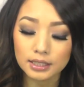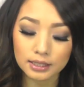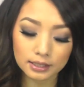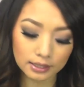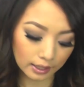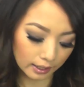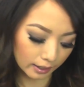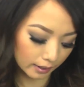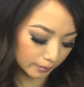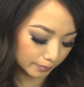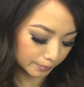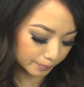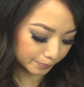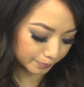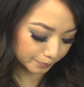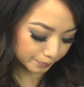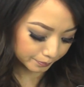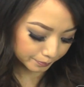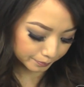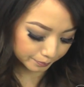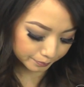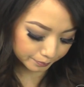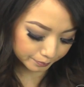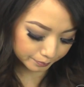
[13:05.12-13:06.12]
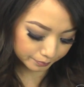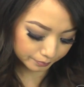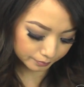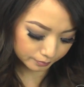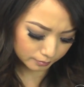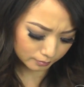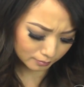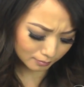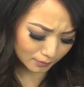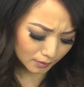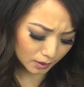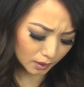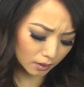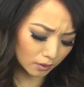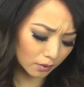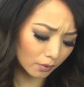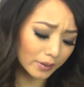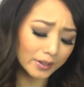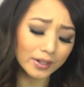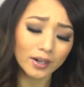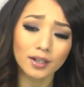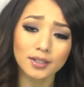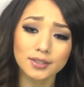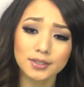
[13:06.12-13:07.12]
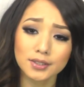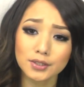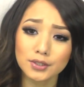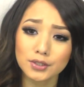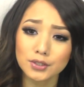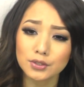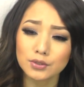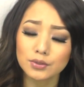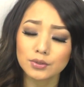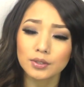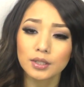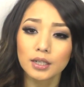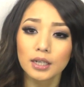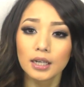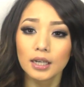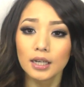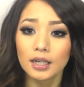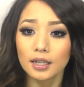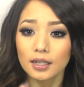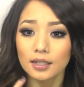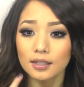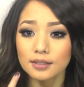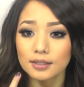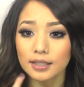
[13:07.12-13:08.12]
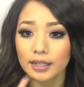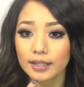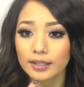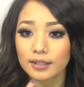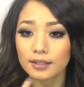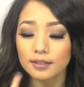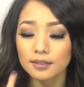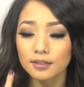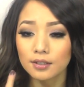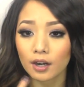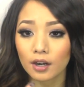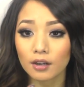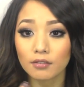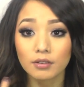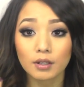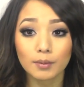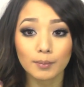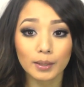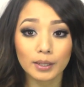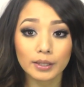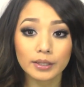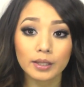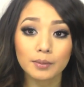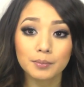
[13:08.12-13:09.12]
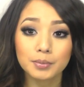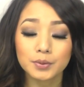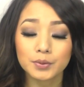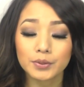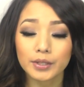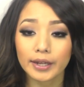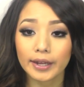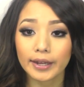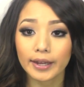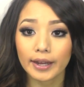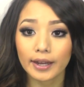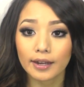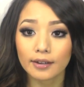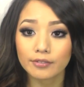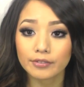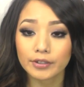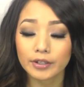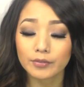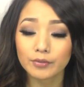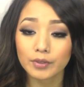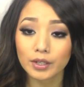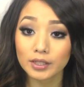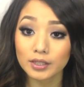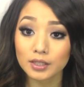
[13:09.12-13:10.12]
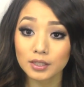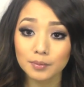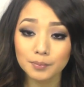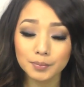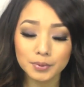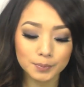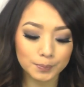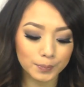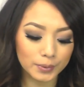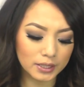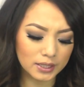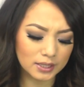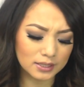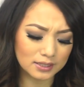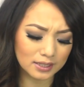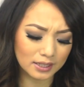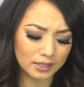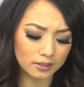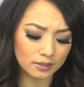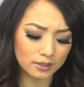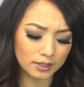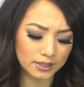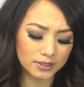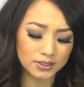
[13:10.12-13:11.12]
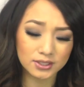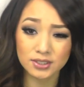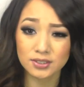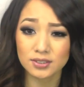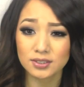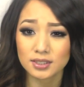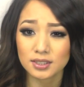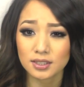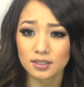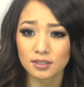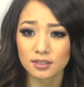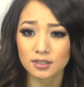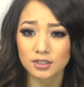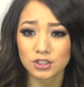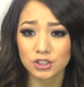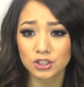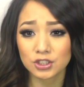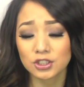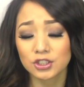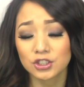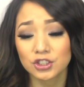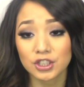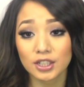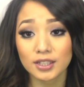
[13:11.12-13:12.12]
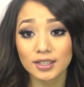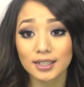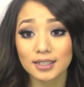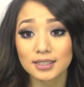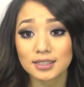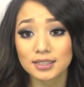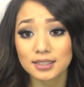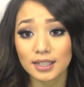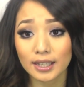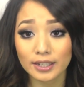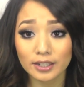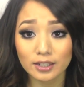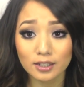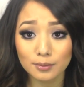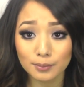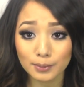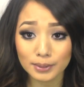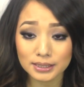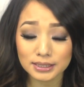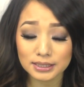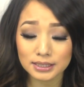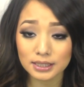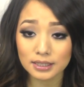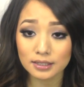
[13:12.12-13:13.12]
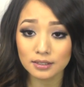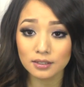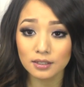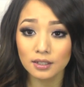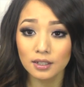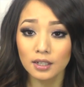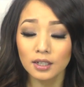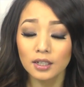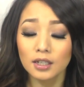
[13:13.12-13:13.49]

like that. Oh, and also to like carve out my lips when I have on red lips because I don't like to use a shade that's lighter than my skin